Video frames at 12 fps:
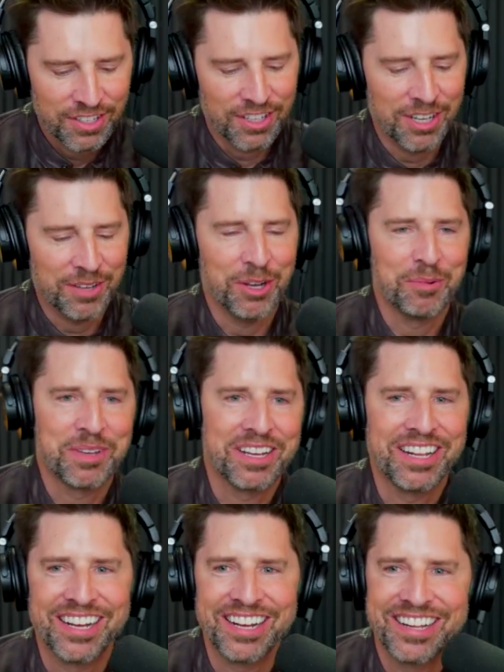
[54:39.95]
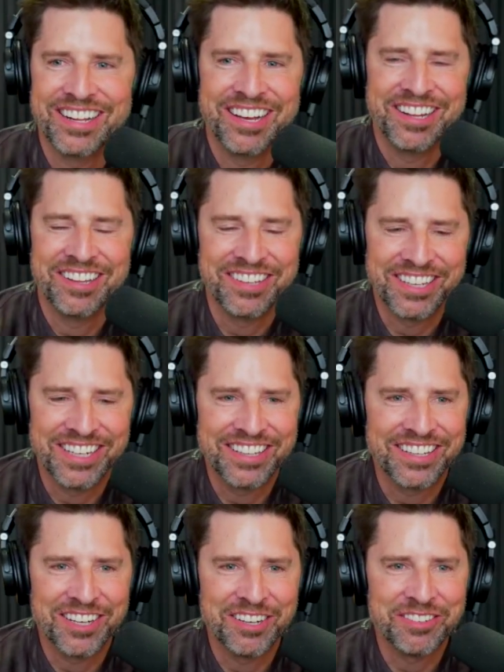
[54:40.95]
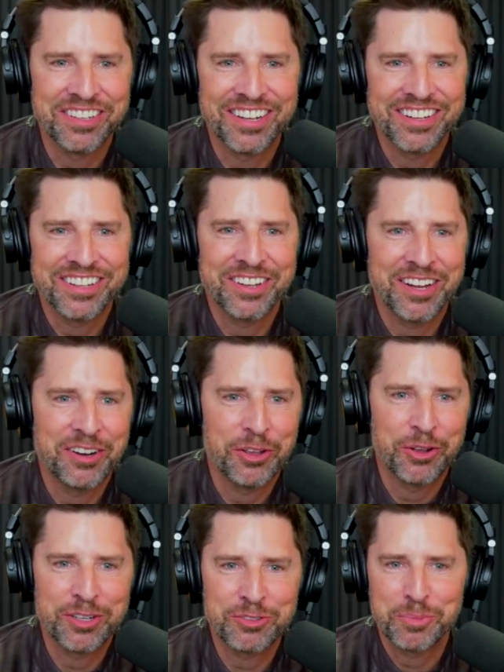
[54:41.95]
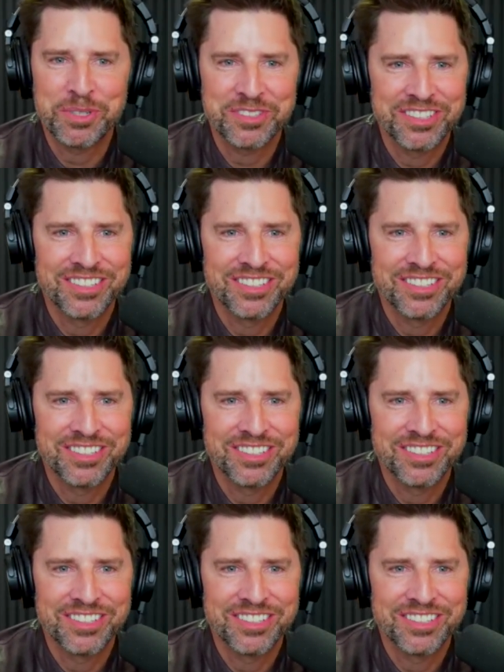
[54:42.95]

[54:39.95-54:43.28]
Uh, no, I'm kidding. I, I didn't think anything of it. I, I know you guys were busy.